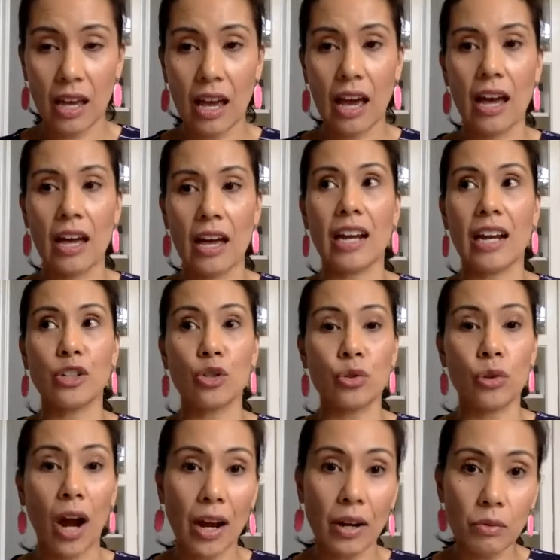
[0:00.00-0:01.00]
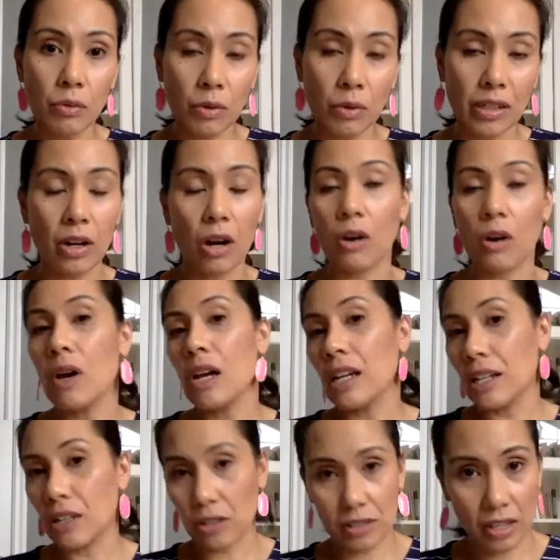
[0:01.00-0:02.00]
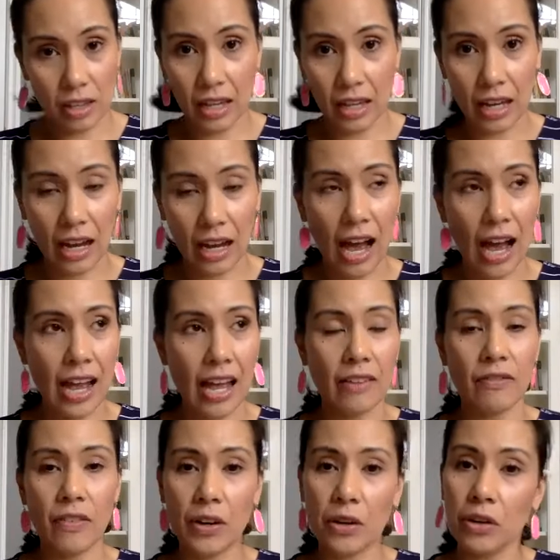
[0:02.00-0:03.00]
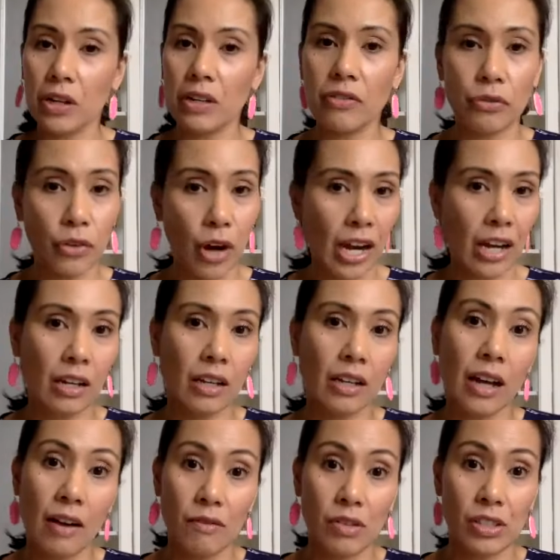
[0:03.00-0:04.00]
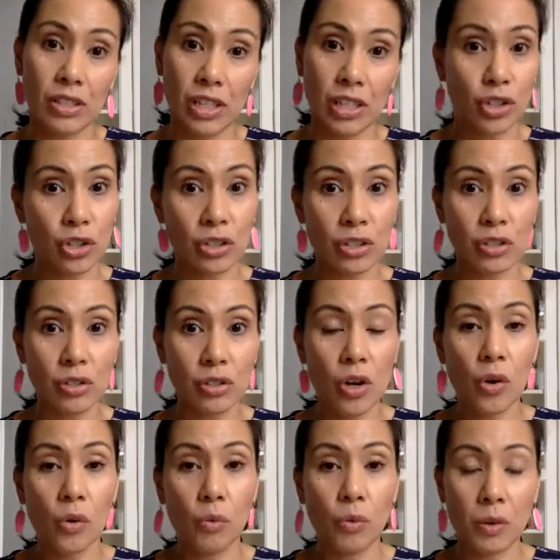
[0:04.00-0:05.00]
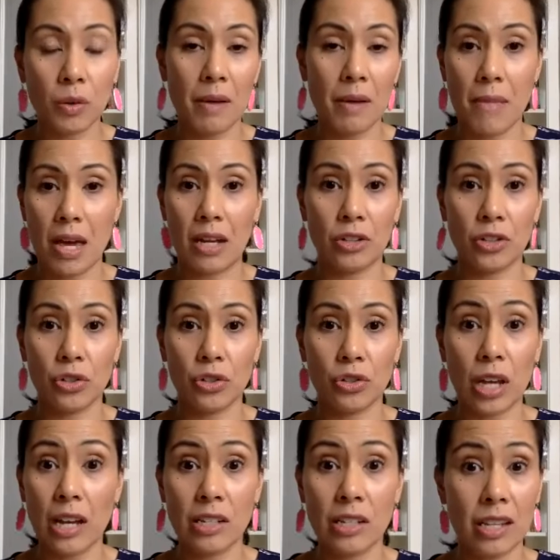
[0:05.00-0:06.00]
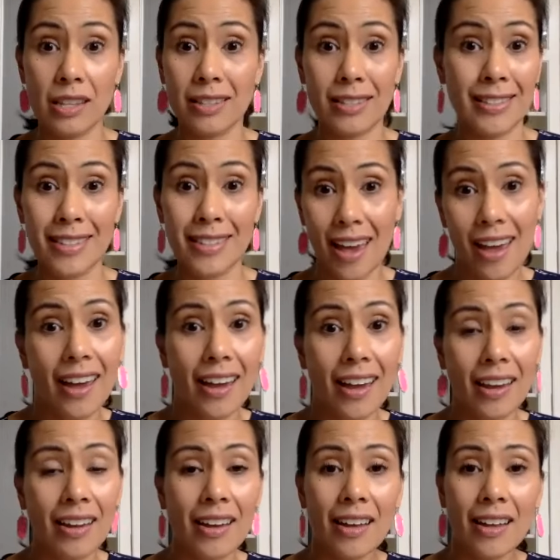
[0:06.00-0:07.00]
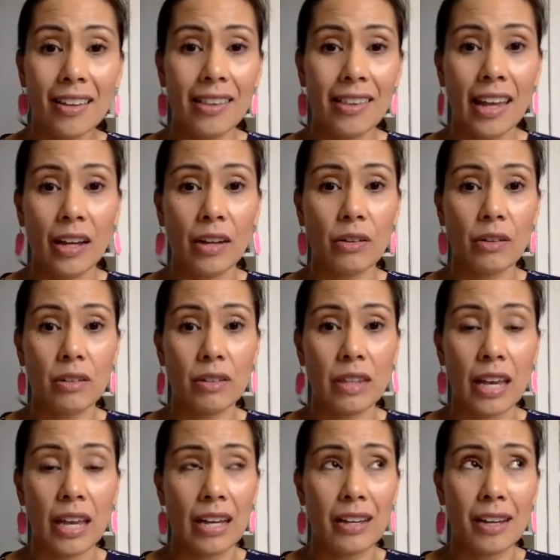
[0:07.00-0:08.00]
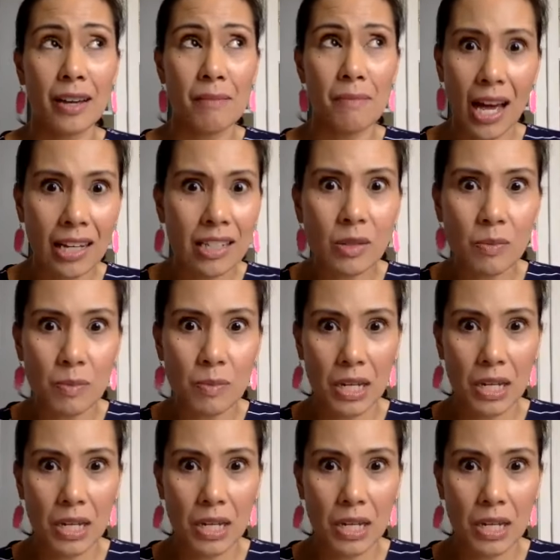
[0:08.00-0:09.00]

And I tried, here's the thing. I had very frank conversations with my managers, and to this day, they commend me